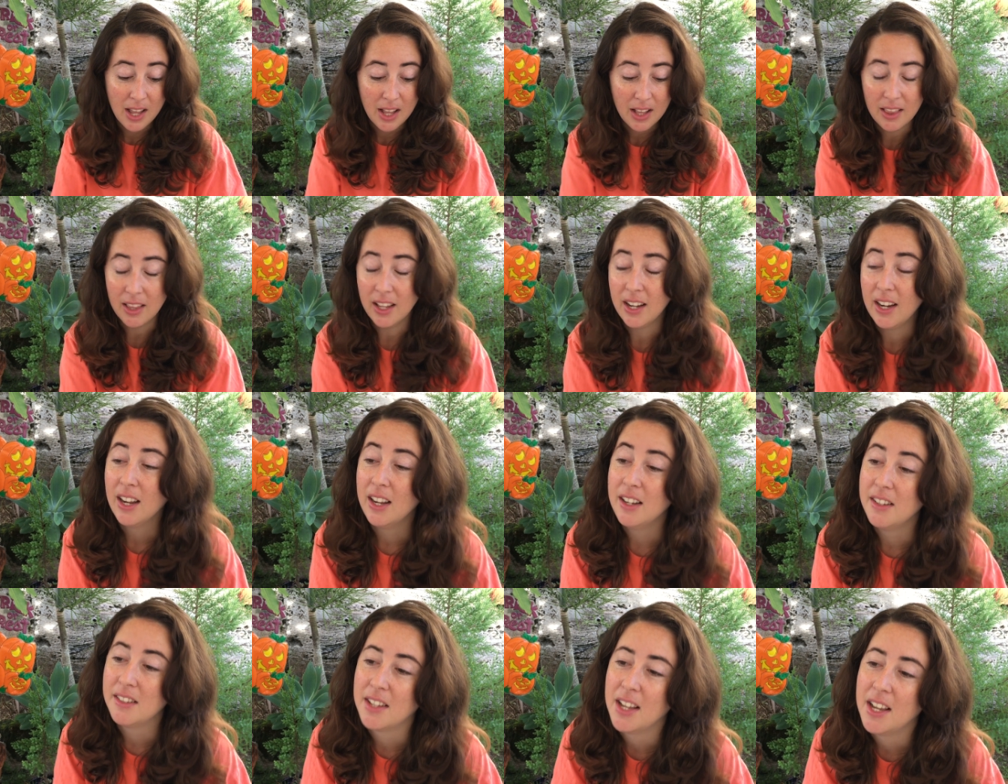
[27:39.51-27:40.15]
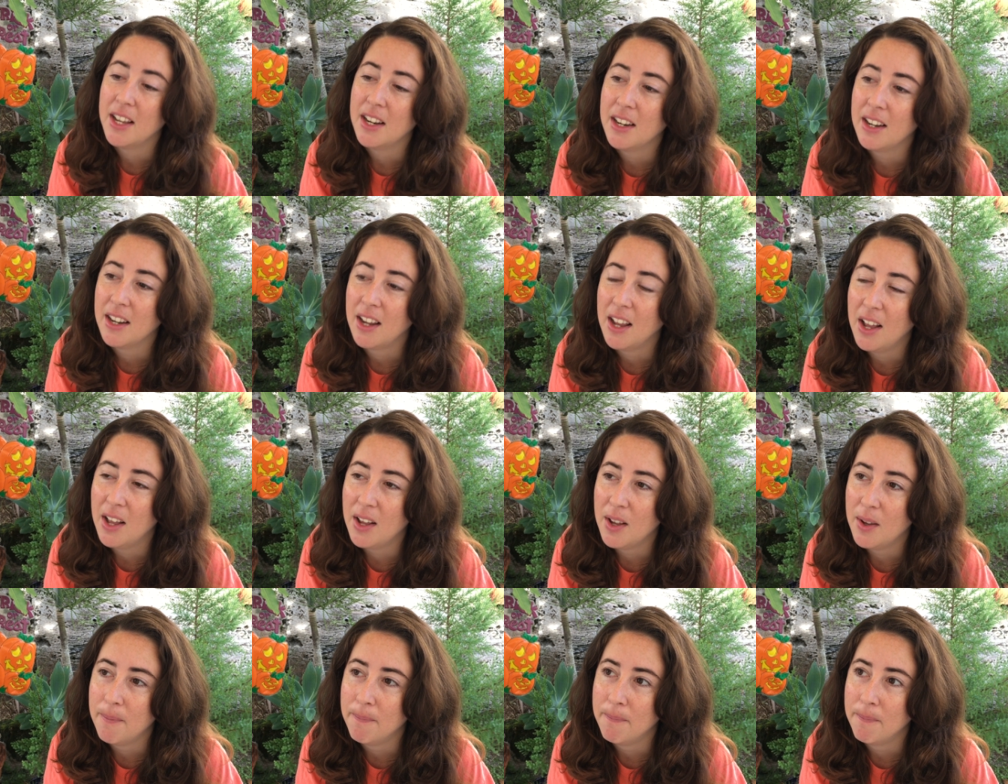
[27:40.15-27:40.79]
Like I said,
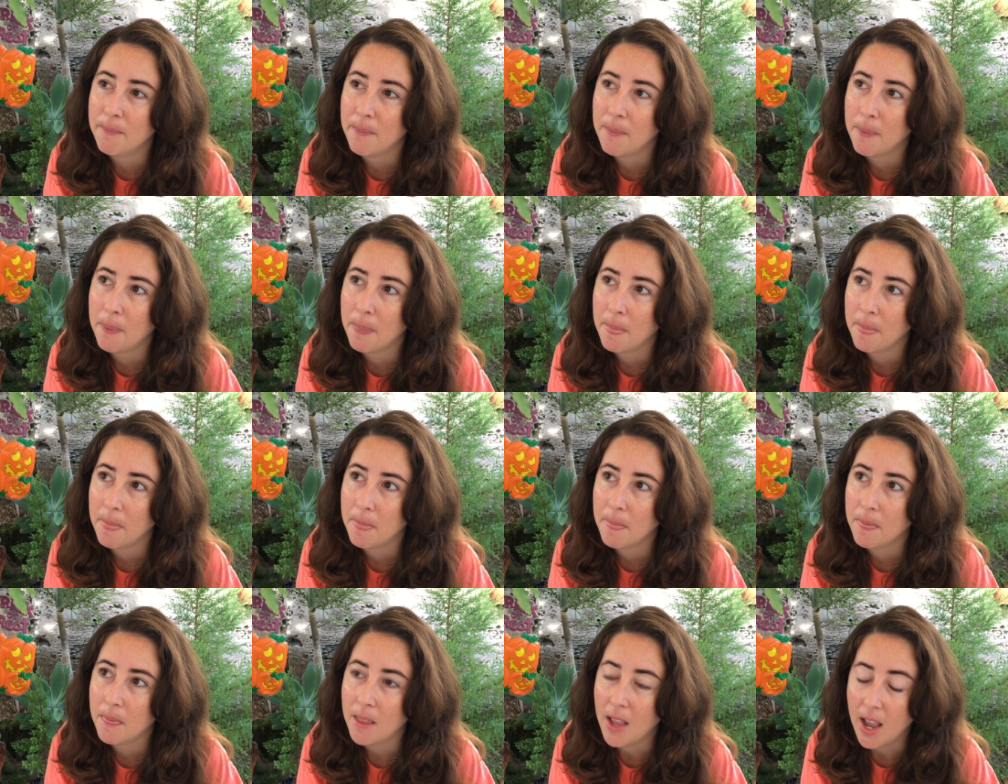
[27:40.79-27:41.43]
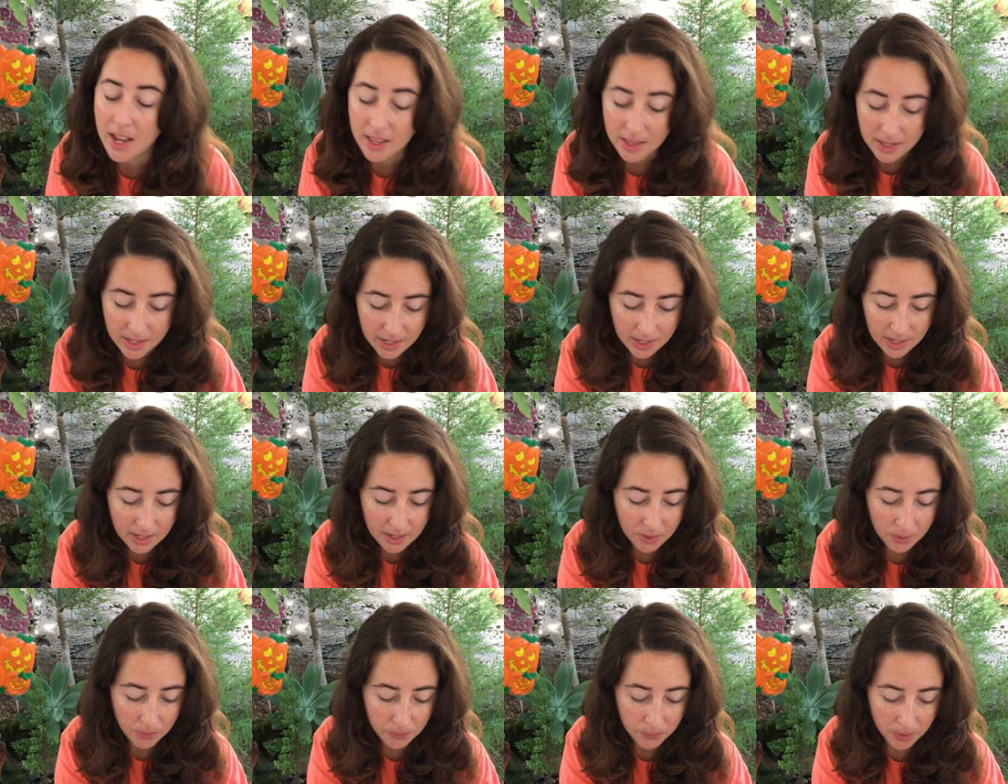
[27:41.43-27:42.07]
I think
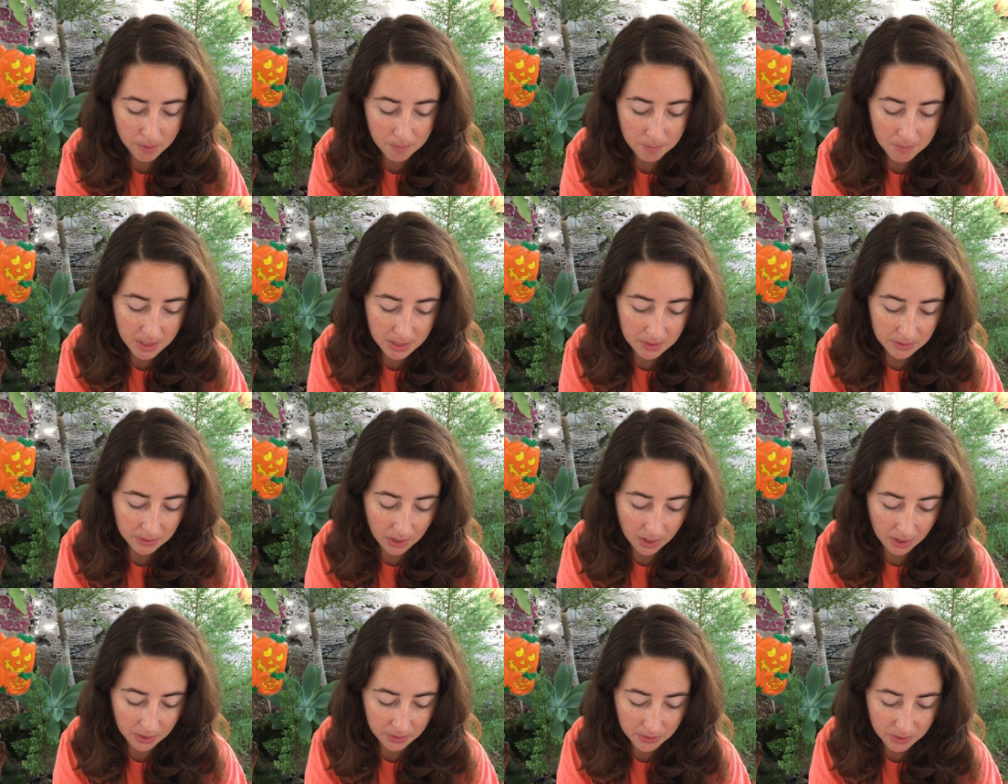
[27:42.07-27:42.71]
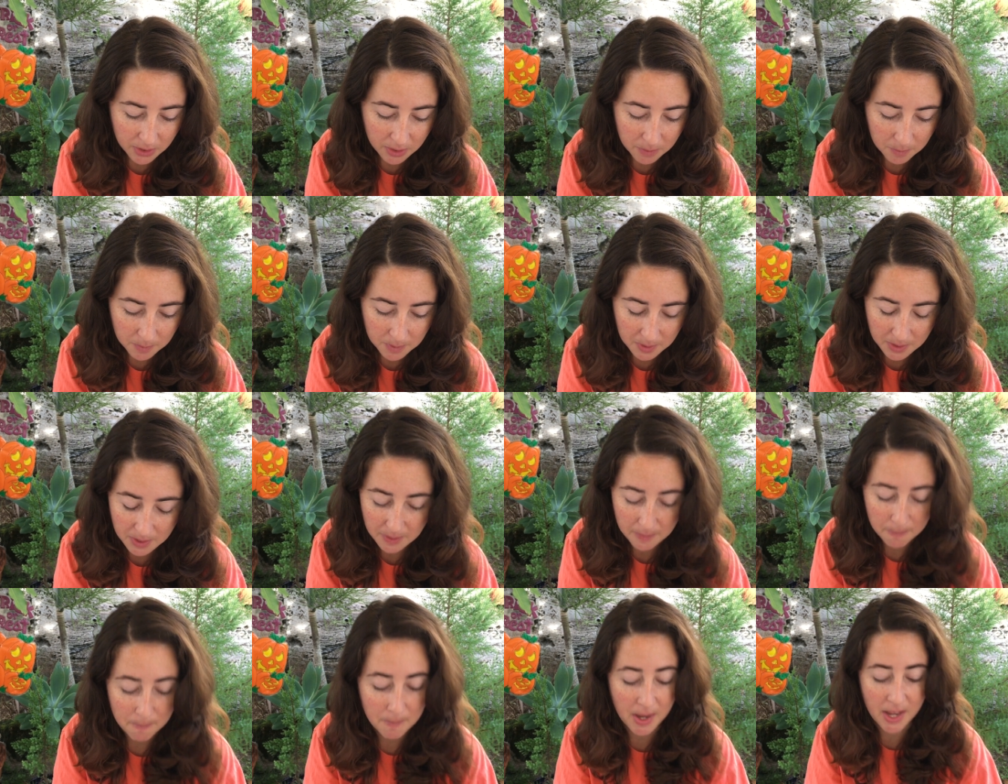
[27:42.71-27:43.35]
from these costumes,
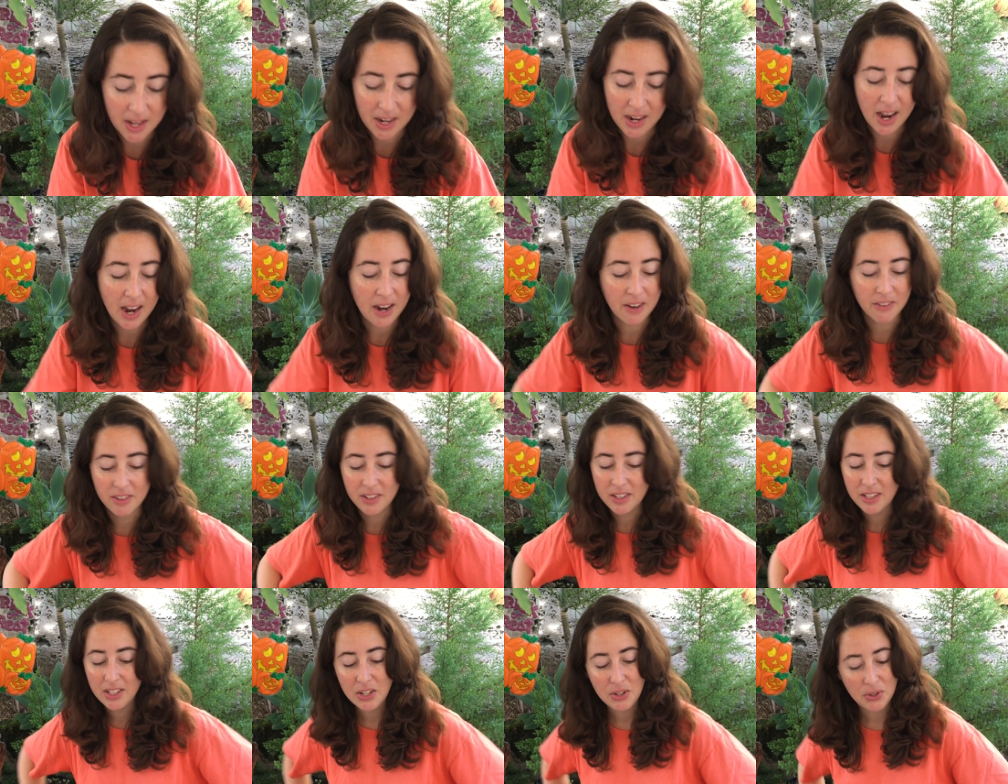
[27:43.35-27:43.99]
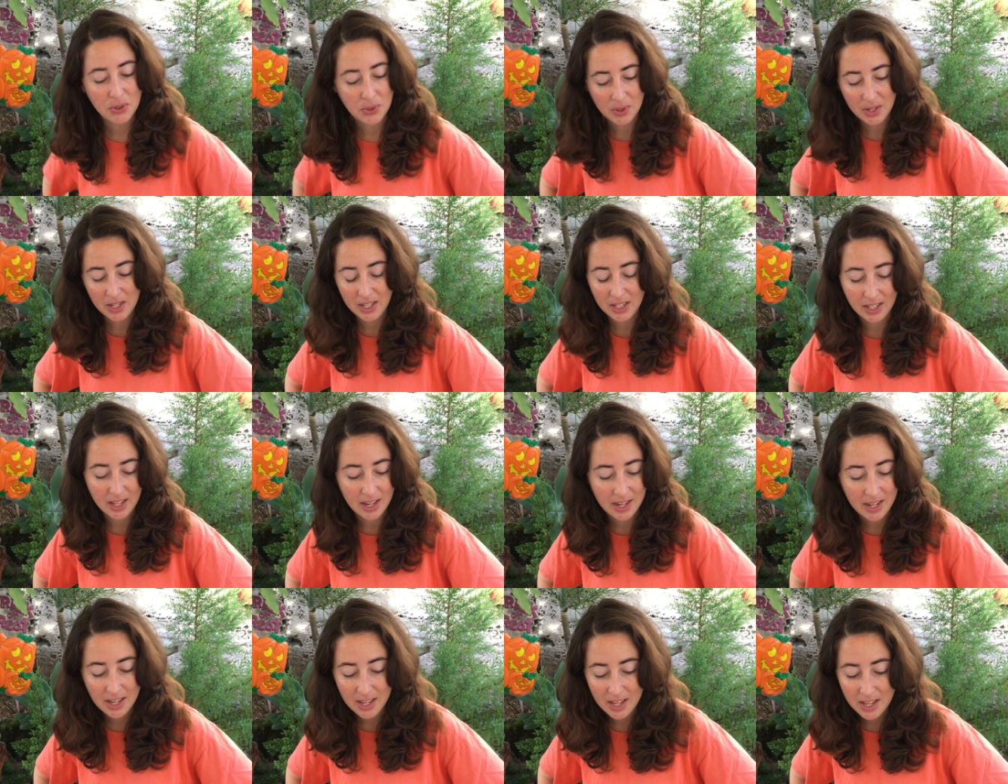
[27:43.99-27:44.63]
man, I really enjoyed
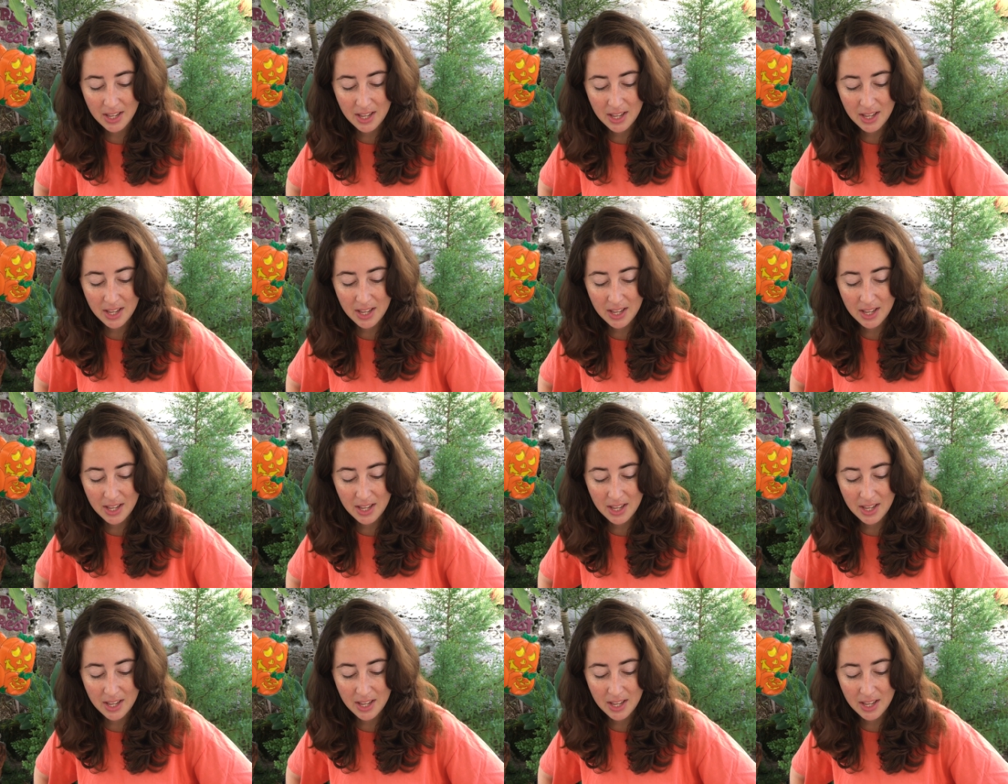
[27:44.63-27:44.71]
like